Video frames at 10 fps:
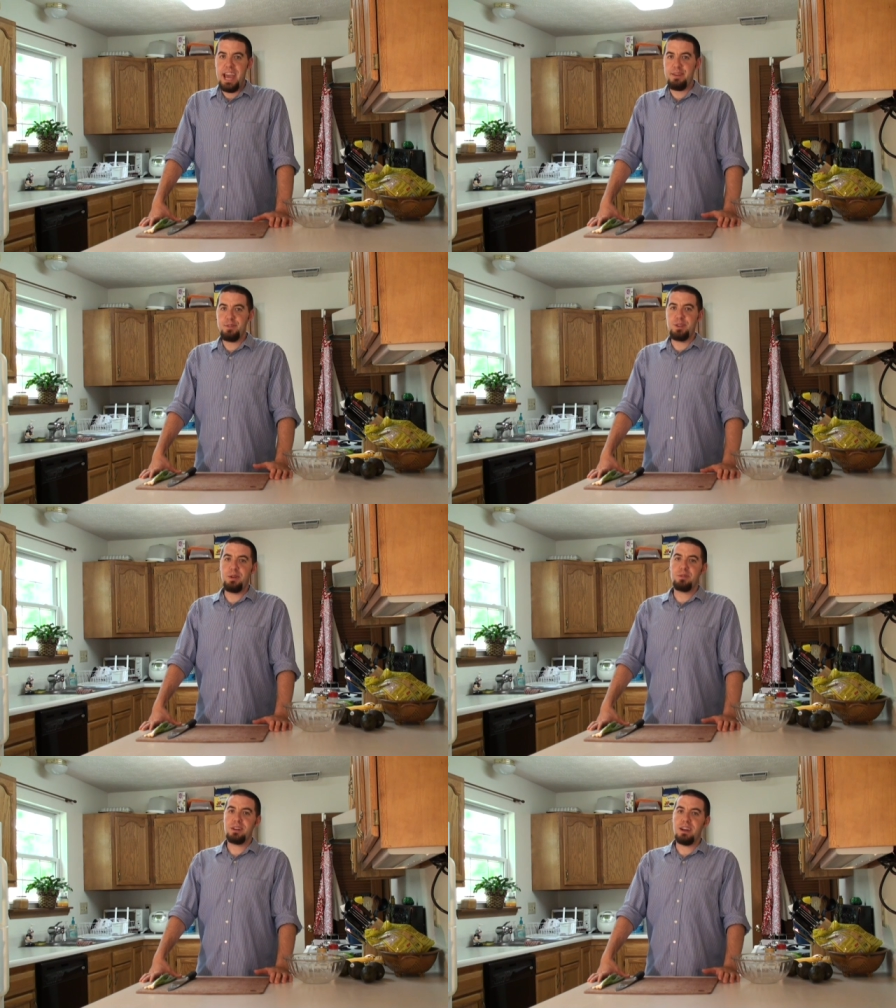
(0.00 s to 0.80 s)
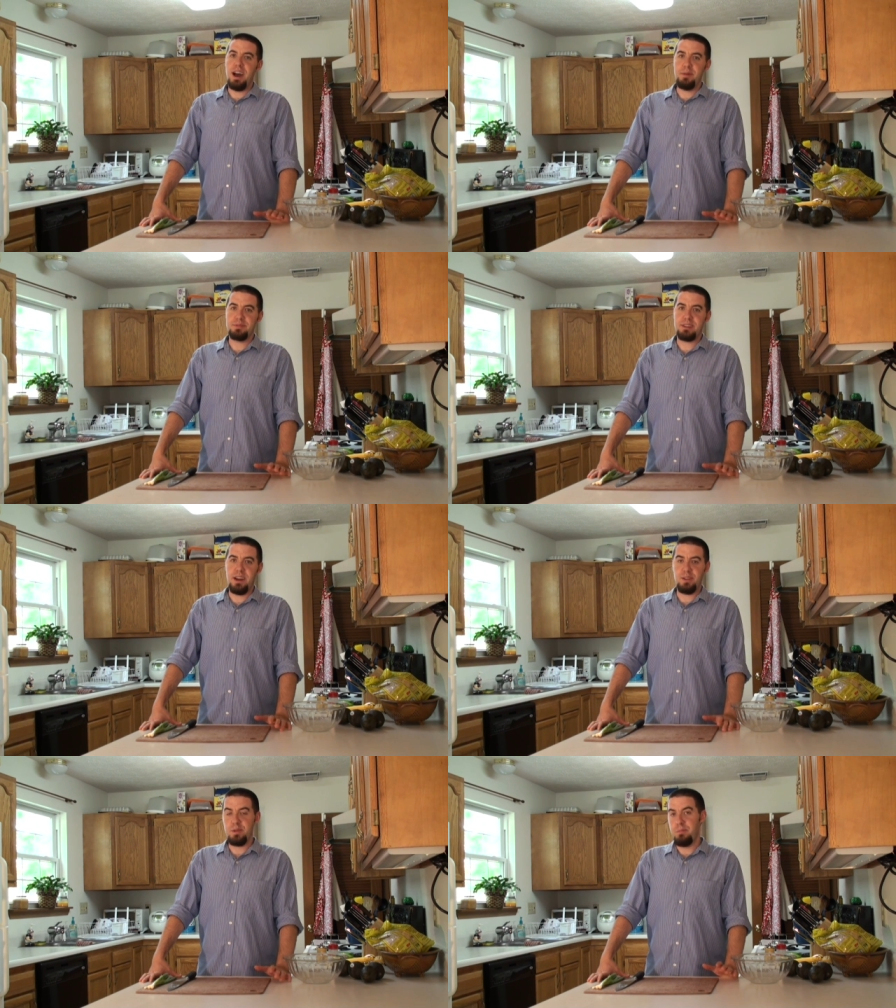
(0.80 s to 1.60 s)
Hey Food Network, I'm
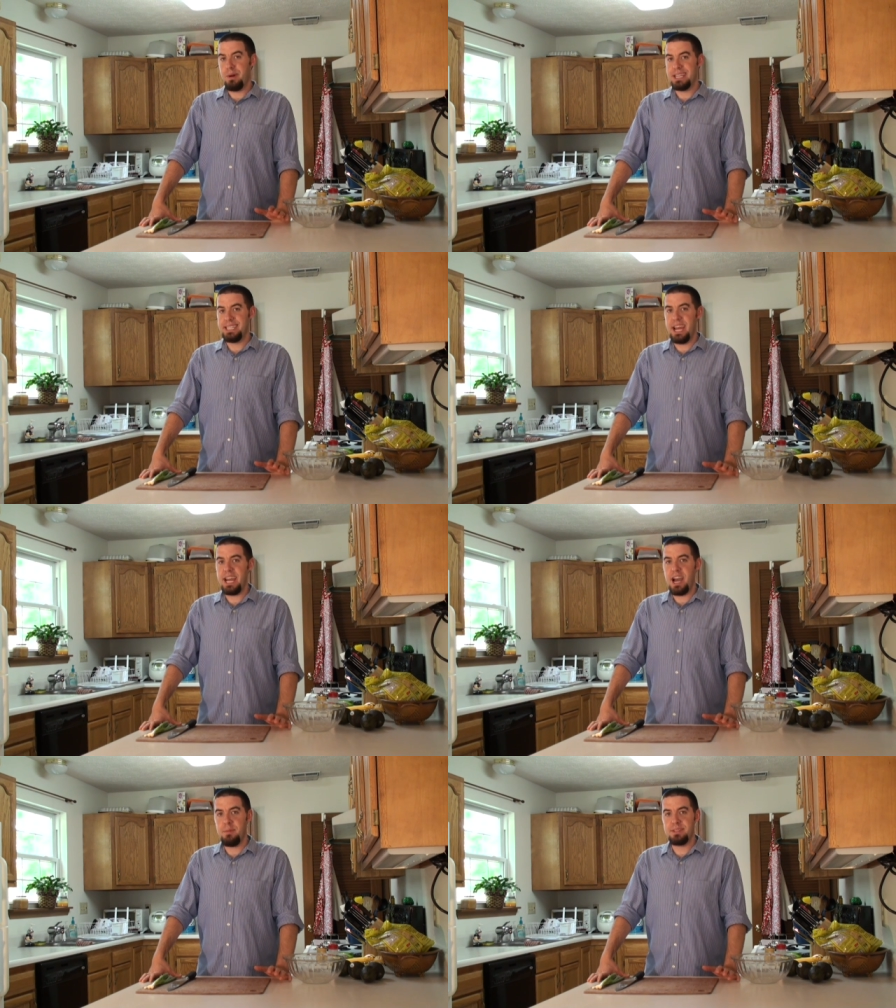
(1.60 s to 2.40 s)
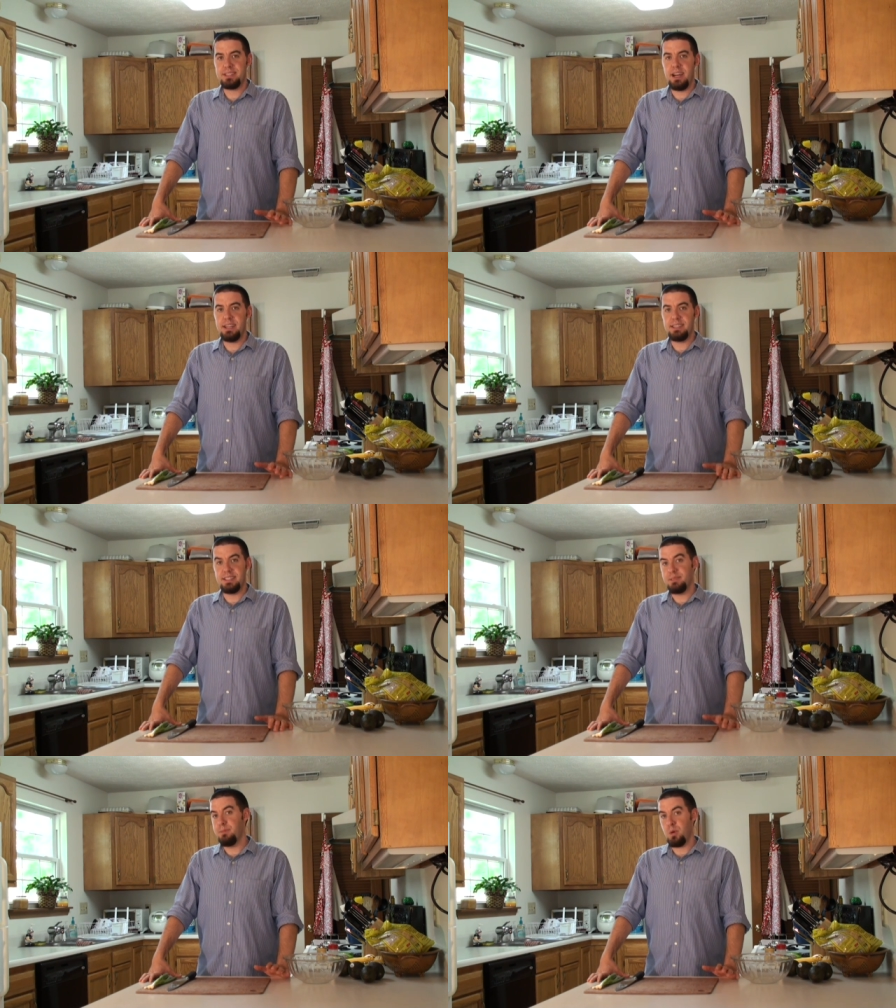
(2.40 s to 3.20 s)
Skylar. By day, I'm a
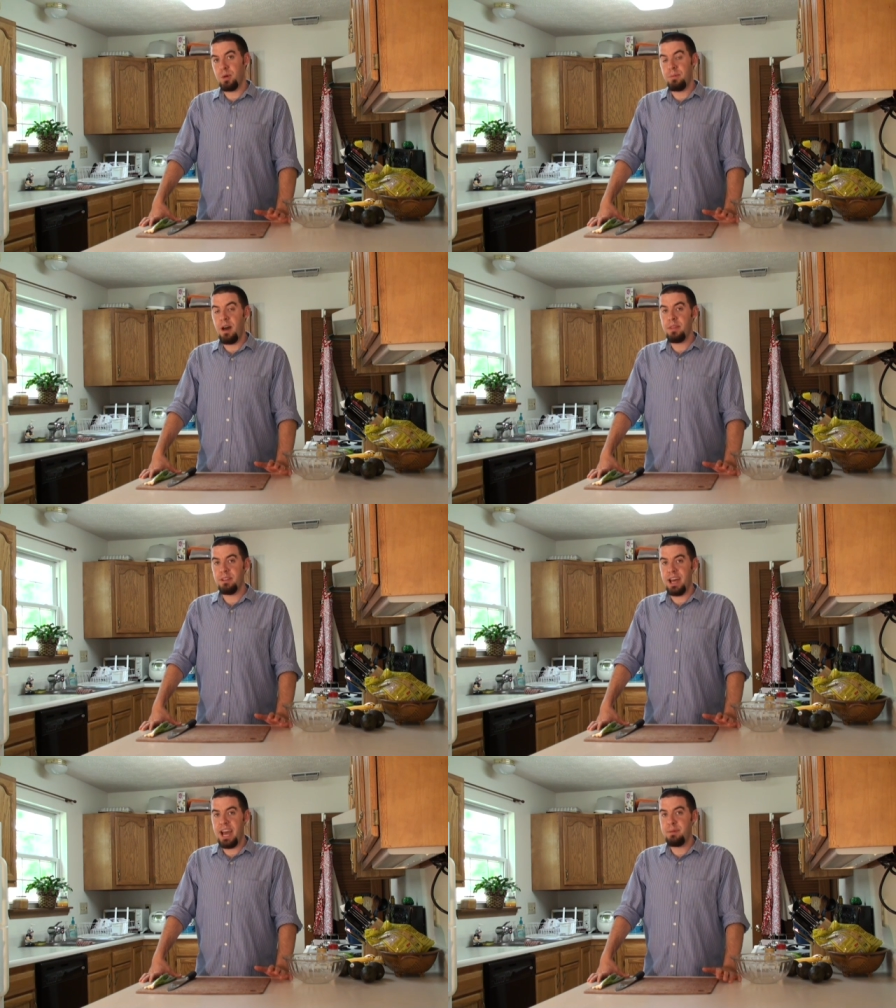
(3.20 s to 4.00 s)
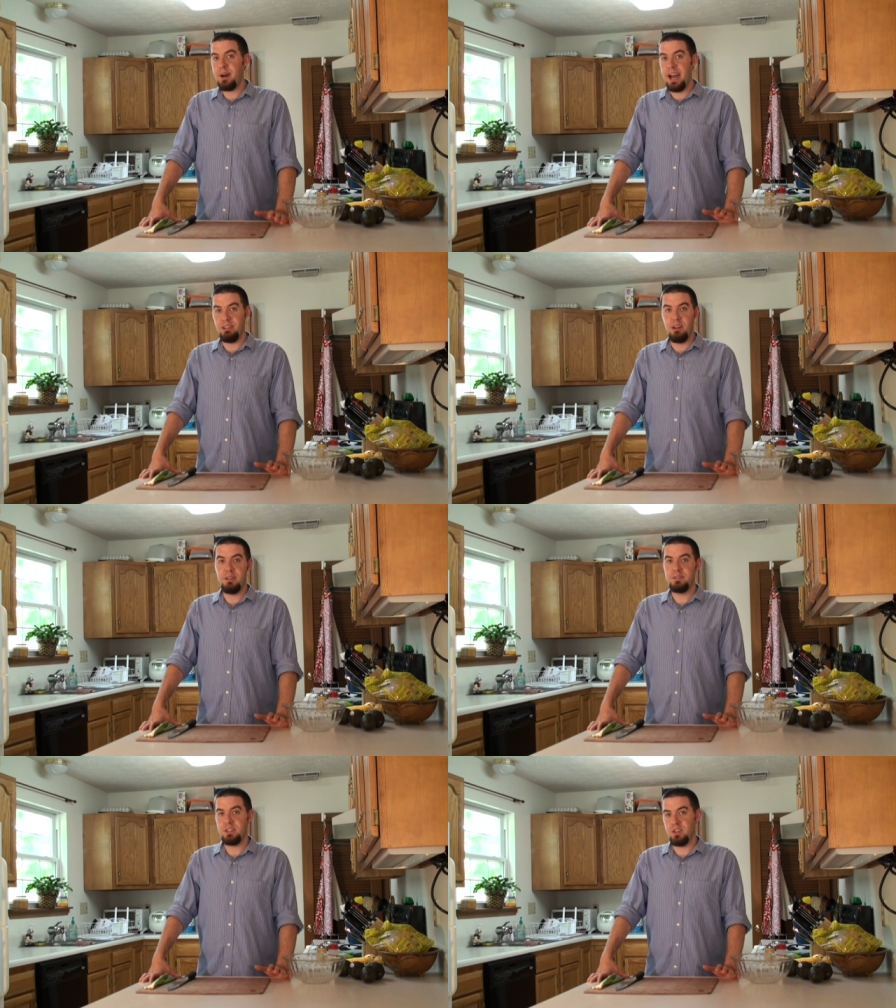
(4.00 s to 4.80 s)
scientist, but when I'm not in the lab, I
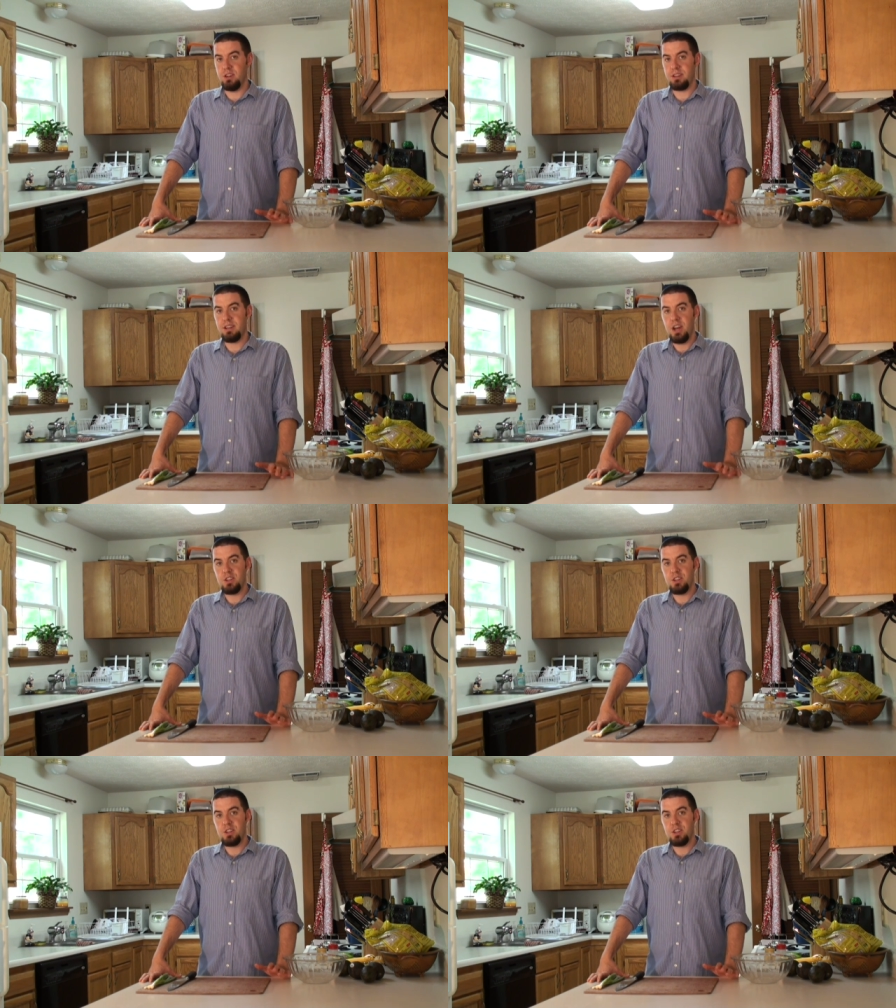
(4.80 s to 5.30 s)
love to cook.